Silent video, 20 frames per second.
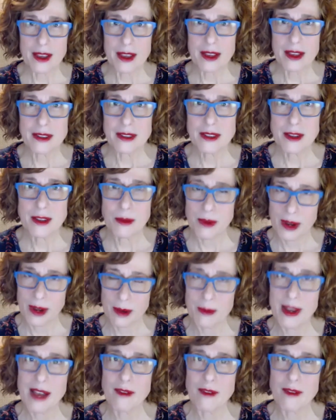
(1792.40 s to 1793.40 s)
so
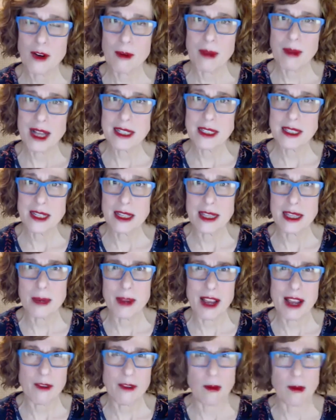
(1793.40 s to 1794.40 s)
we have our matzah, and then
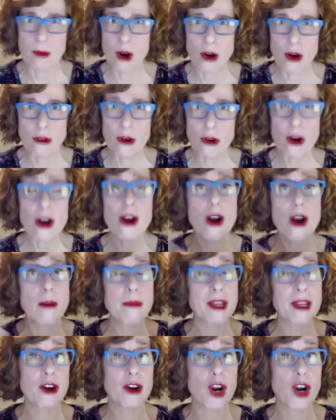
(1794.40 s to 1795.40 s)
we have our maror, our
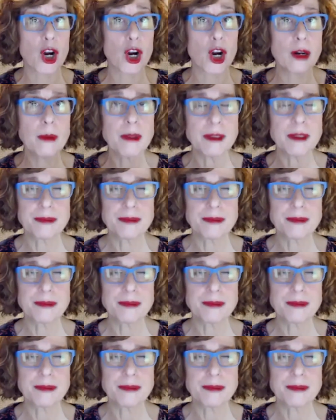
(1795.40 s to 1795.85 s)
bitter herb.